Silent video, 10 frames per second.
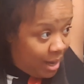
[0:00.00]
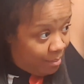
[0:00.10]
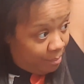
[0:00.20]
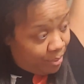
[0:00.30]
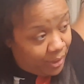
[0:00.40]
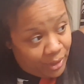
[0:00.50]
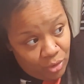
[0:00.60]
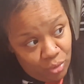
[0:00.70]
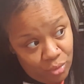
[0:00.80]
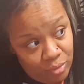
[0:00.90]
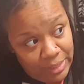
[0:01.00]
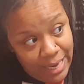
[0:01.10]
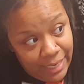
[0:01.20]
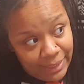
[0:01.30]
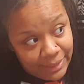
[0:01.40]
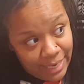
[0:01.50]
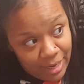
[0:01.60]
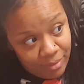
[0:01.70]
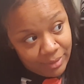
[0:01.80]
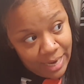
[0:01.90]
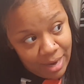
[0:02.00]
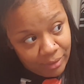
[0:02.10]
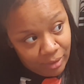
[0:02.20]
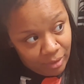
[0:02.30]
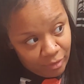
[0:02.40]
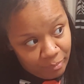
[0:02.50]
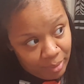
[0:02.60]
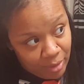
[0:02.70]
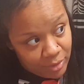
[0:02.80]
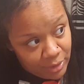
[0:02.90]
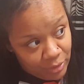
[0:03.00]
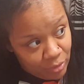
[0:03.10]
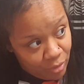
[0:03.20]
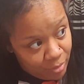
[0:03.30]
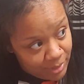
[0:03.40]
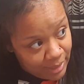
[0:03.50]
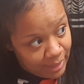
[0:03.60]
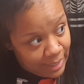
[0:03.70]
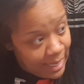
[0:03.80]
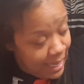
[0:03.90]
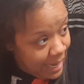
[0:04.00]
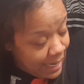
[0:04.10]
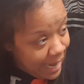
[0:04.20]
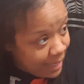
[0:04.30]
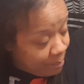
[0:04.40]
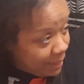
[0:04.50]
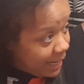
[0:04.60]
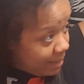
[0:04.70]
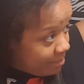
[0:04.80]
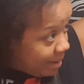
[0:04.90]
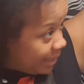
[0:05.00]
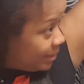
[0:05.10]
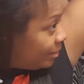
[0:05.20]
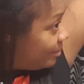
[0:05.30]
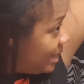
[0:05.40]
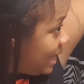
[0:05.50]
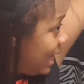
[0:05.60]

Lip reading: I'm a pretty cool, laid down to earth person. You know what I'm saying? I like to play in makeup.